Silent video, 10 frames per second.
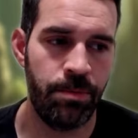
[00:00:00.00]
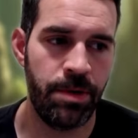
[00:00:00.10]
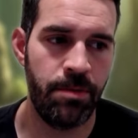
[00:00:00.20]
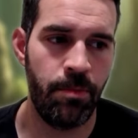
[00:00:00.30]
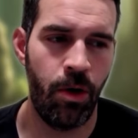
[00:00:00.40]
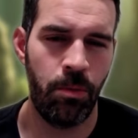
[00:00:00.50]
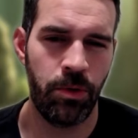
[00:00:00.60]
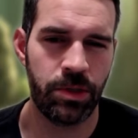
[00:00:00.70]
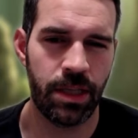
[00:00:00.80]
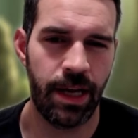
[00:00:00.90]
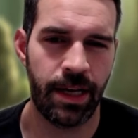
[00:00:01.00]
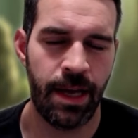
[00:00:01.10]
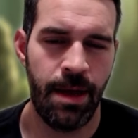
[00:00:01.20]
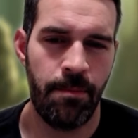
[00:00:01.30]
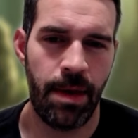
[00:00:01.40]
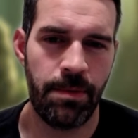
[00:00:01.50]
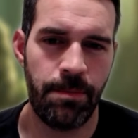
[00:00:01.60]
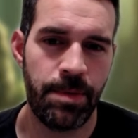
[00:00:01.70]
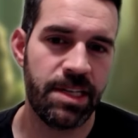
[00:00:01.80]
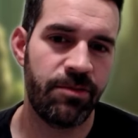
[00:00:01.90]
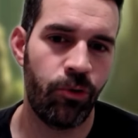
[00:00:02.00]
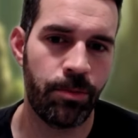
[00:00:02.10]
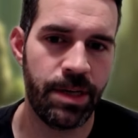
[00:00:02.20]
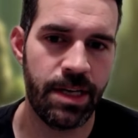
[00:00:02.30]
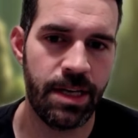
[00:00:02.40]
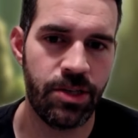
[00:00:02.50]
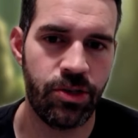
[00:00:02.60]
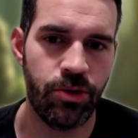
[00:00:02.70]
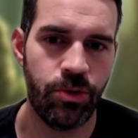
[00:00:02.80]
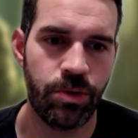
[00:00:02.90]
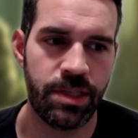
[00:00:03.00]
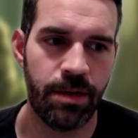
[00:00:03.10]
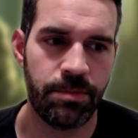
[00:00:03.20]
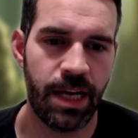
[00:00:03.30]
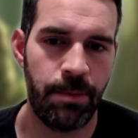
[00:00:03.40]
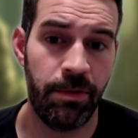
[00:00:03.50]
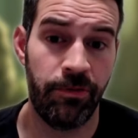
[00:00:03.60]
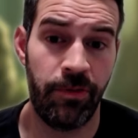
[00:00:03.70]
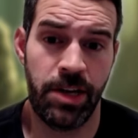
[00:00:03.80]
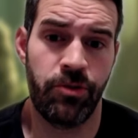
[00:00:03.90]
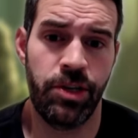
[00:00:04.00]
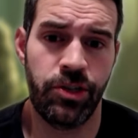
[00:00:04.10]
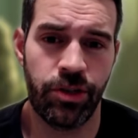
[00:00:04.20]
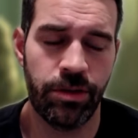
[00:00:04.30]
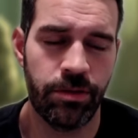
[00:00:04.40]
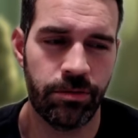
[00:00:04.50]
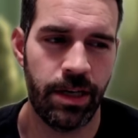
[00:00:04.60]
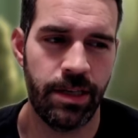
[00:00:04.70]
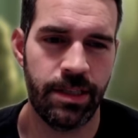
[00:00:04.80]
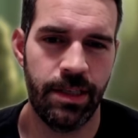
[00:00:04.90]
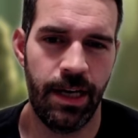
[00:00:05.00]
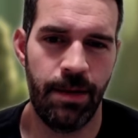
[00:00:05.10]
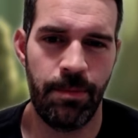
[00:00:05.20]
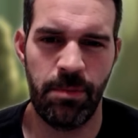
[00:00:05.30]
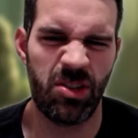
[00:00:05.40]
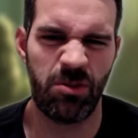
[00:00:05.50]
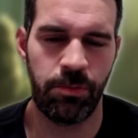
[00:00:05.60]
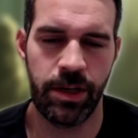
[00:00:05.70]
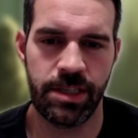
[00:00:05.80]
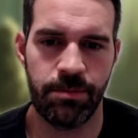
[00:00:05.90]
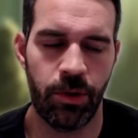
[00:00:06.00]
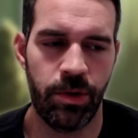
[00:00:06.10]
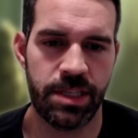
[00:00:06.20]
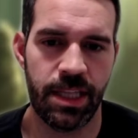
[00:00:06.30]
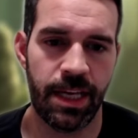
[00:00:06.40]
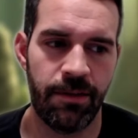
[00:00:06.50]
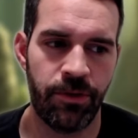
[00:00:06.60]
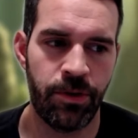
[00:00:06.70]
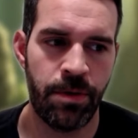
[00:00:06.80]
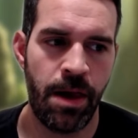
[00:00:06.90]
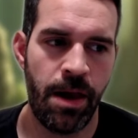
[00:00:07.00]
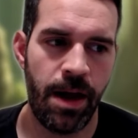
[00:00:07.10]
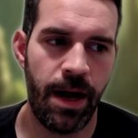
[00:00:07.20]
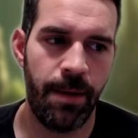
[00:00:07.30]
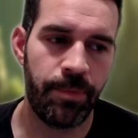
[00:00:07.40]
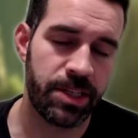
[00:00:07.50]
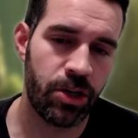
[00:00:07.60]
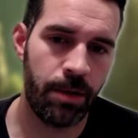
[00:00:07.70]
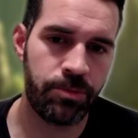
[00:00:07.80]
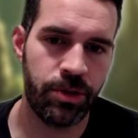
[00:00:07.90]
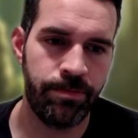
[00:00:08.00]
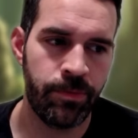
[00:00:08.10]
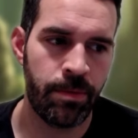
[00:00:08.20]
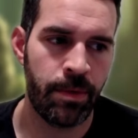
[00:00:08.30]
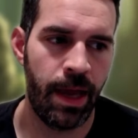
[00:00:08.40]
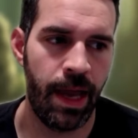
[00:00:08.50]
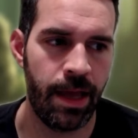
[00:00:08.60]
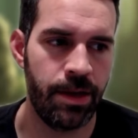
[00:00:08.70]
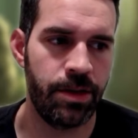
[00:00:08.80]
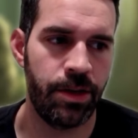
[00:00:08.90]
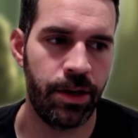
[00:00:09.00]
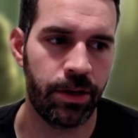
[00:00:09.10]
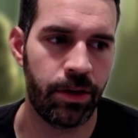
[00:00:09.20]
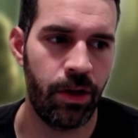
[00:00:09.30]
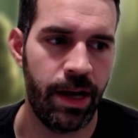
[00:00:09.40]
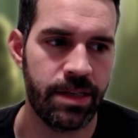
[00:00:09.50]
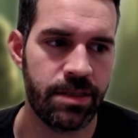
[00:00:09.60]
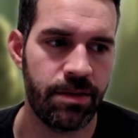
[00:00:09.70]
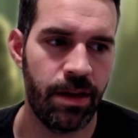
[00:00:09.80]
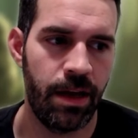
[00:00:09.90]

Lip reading: be almost like maybe beast forming into some type of fey creature, right? Maybe just replace some of the ones that they give you. That's an option. And their class